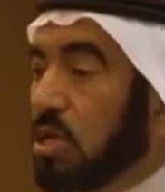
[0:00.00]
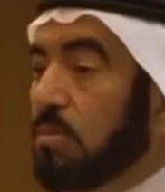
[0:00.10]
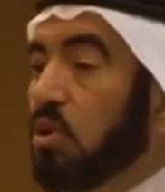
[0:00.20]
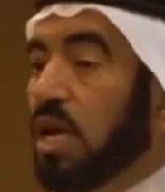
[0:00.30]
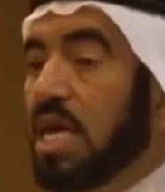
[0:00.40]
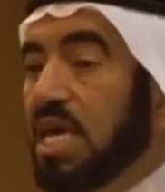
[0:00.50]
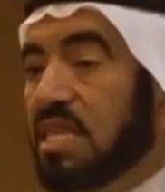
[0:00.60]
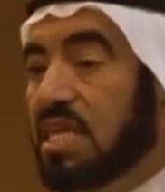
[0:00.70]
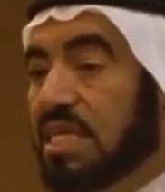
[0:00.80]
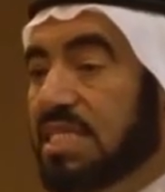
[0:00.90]
So
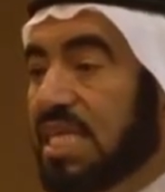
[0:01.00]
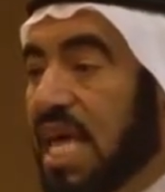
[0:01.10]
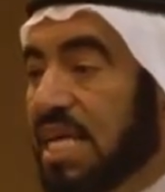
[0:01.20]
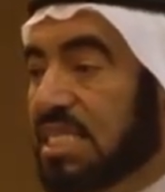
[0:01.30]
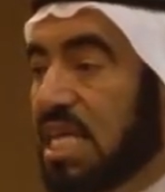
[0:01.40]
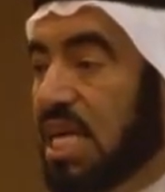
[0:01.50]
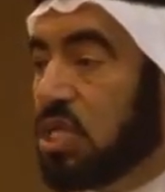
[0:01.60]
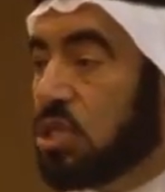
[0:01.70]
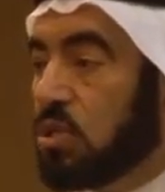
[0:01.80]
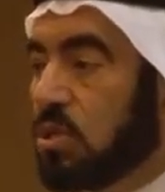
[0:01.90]
Mughith takes
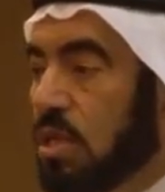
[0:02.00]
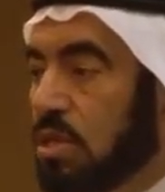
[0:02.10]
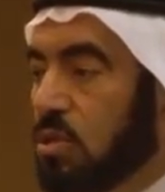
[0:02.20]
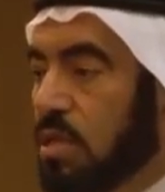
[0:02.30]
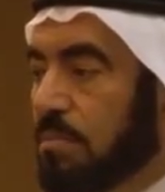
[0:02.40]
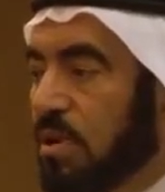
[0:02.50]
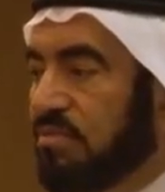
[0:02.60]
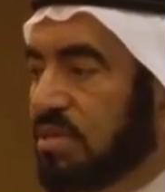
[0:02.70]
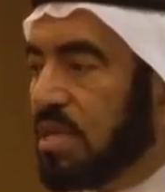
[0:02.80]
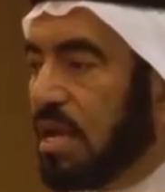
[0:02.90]
the issue to the
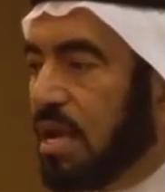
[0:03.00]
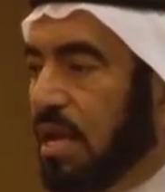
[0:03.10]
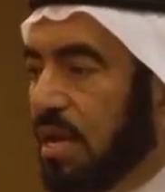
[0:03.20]
Prophet.